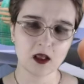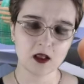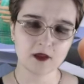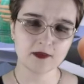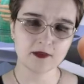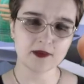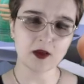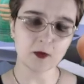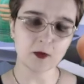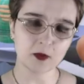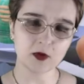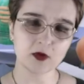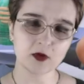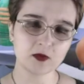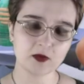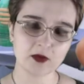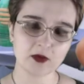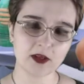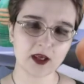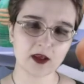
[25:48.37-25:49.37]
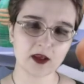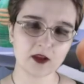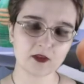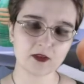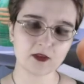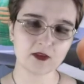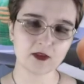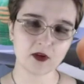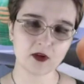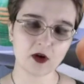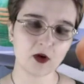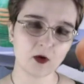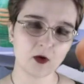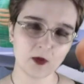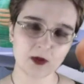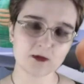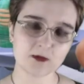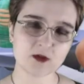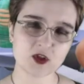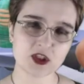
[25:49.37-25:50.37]
WTF
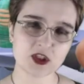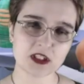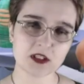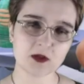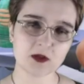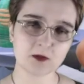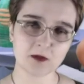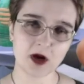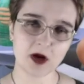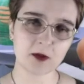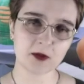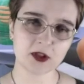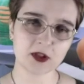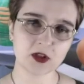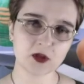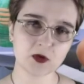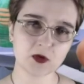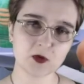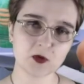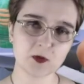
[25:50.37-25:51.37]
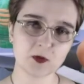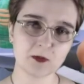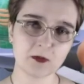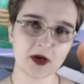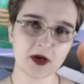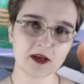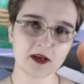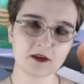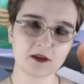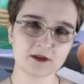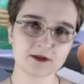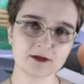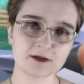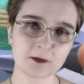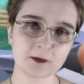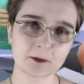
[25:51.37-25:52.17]
OMG barbecue might have